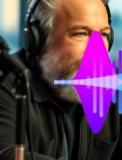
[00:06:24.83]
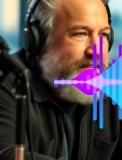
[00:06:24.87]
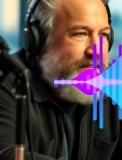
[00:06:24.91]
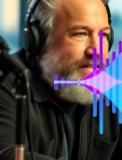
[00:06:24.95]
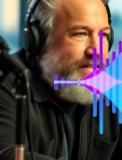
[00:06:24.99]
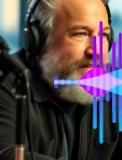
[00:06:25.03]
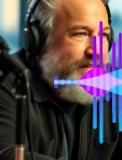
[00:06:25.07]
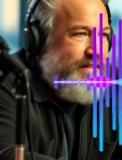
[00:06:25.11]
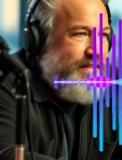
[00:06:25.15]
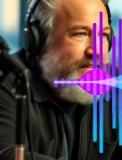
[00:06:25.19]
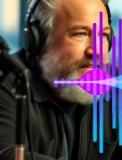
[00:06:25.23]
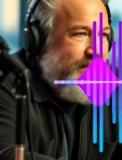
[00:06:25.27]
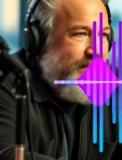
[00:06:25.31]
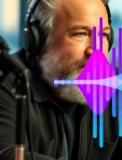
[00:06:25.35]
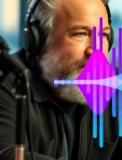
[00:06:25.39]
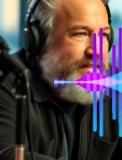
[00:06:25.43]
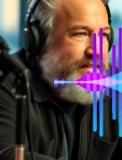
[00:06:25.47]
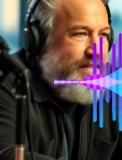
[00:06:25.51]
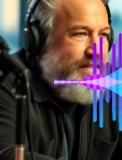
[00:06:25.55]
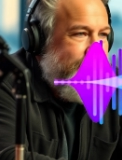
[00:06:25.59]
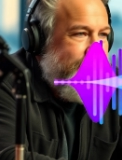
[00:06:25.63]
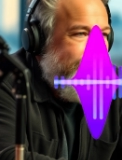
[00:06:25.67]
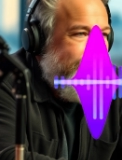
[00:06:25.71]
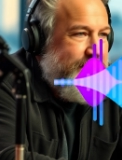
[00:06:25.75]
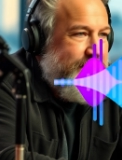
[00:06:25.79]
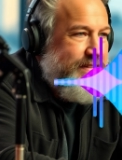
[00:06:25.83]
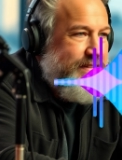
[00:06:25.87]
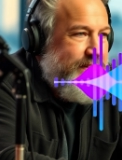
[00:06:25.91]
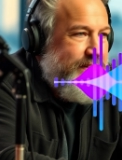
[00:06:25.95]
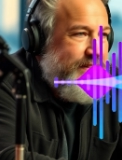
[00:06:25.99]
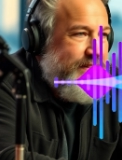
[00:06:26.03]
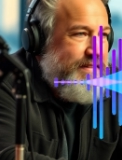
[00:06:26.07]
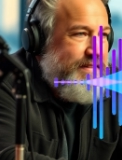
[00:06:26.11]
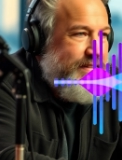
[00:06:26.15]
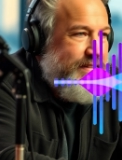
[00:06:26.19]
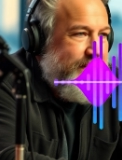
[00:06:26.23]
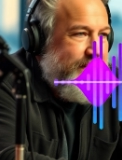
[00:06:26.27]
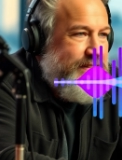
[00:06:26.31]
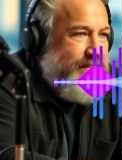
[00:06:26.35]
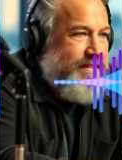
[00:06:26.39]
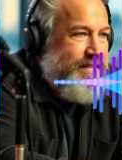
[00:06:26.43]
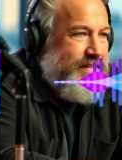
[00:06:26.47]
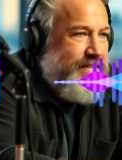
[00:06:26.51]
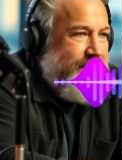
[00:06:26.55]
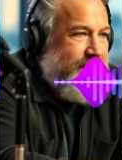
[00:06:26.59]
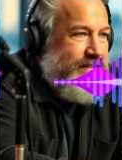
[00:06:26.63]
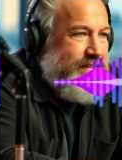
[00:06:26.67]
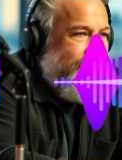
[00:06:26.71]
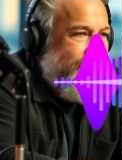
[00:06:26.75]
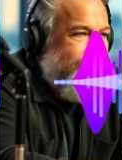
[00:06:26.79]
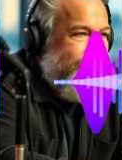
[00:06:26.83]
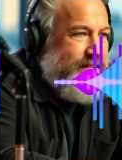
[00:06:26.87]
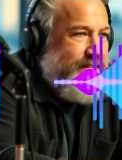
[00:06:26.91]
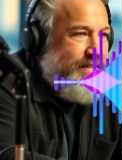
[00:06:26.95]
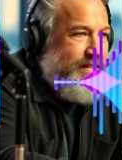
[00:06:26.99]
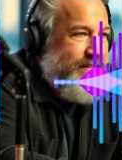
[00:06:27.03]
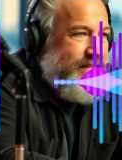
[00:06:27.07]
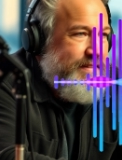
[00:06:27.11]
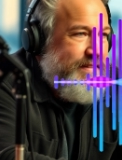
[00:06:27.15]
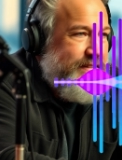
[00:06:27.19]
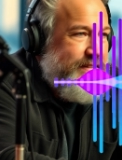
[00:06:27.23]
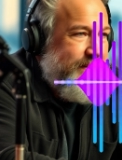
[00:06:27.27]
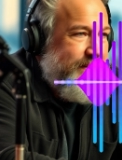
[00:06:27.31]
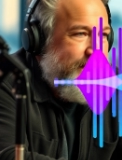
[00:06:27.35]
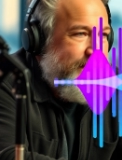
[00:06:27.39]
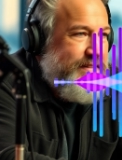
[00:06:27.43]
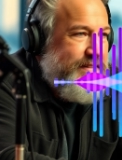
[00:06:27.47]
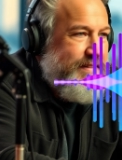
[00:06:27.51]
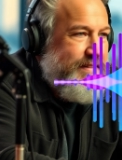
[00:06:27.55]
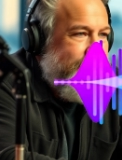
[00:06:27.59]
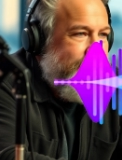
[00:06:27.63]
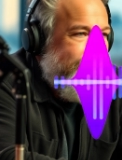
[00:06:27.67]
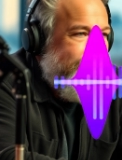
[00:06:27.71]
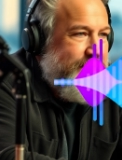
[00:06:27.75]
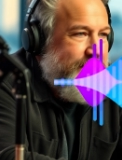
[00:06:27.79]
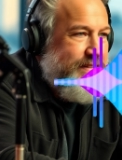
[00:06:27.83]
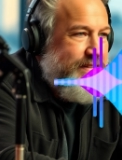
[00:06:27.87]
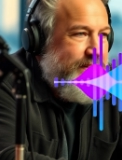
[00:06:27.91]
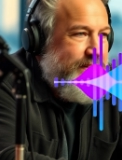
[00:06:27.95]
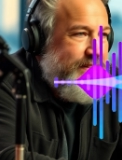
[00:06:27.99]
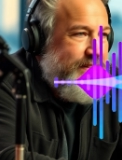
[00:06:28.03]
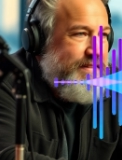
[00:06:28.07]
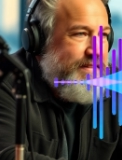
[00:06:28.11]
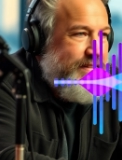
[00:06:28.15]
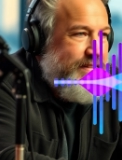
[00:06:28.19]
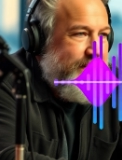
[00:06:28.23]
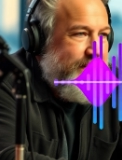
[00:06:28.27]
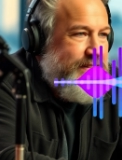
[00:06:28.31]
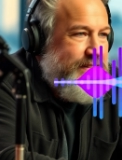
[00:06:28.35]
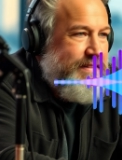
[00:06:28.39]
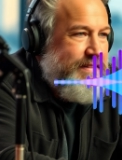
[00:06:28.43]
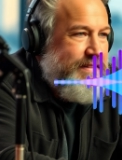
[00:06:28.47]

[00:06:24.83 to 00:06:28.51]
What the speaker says: And how some fighters might, underestimate that position.